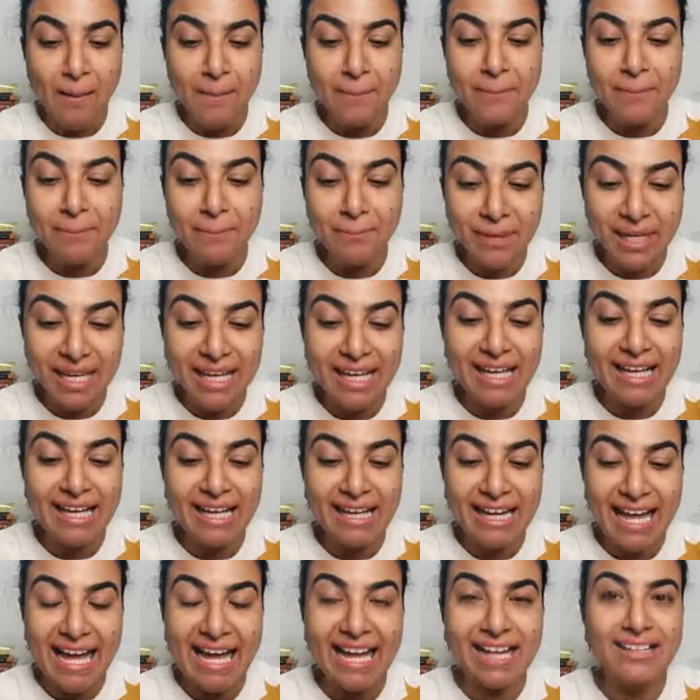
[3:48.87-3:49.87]
may
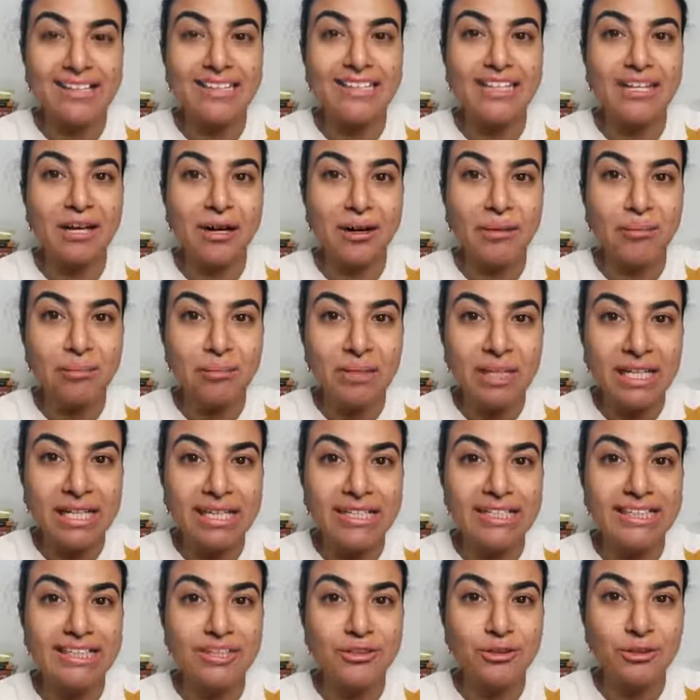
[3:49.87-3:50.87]
lack the
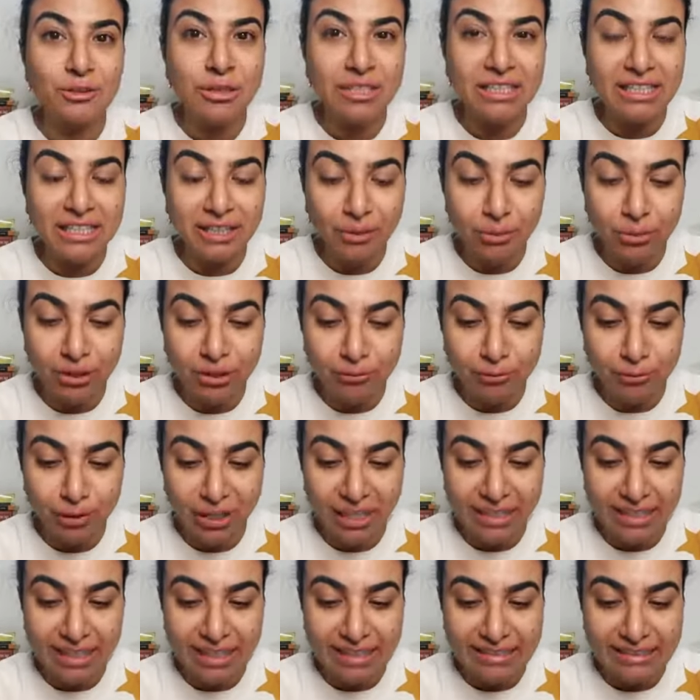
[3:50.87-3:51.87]
ability to deal with
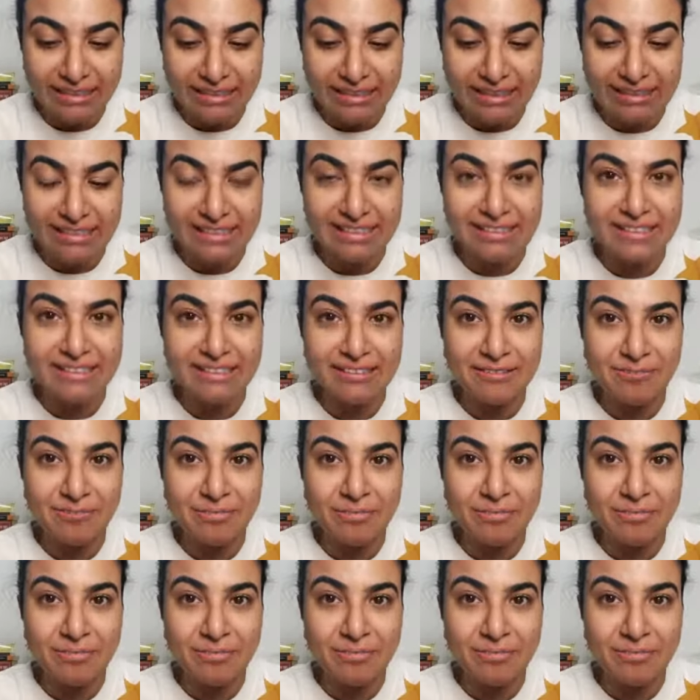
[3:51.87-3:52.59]
finances,